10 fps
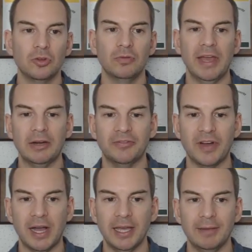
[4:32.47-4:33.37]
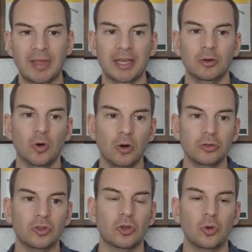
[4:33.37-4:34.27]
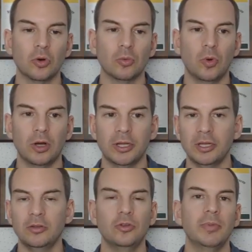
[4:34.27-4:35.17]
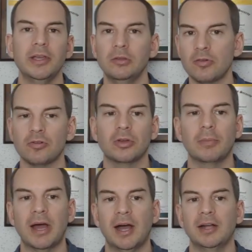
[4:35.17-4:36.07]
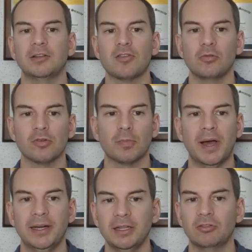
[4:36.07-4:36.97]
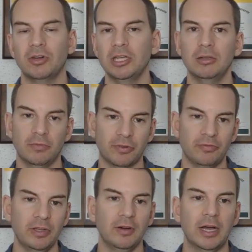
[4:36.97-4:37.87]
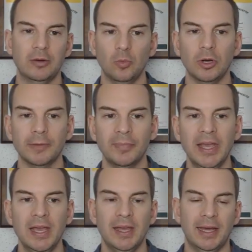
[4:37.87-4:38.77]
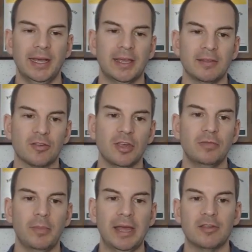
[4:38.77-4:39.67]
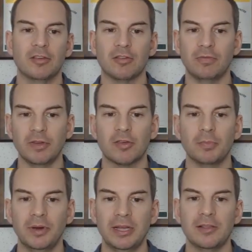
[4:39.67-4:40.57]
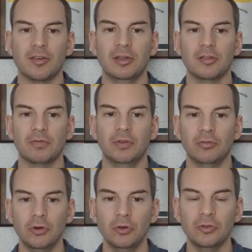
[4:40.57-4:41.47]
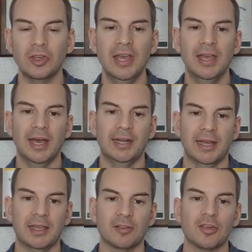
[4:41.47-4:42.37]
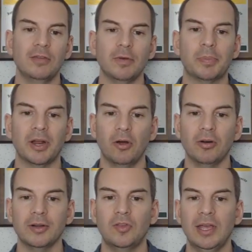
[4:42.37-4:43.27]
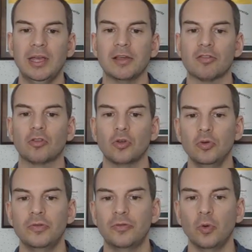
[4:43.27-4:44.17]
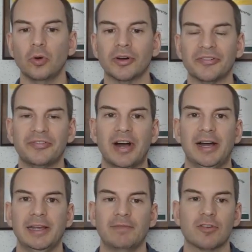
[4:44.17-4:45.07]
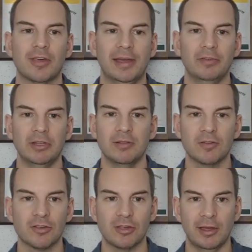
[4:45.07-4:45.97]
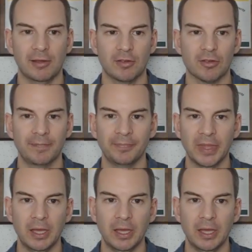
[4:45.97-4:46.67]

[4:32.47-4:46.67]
To verify it, I go on to core 1, do my usual command, show spanning tree for VLAN 1, and I can see the message, this bridge is the root, and I can see the priority is 24576.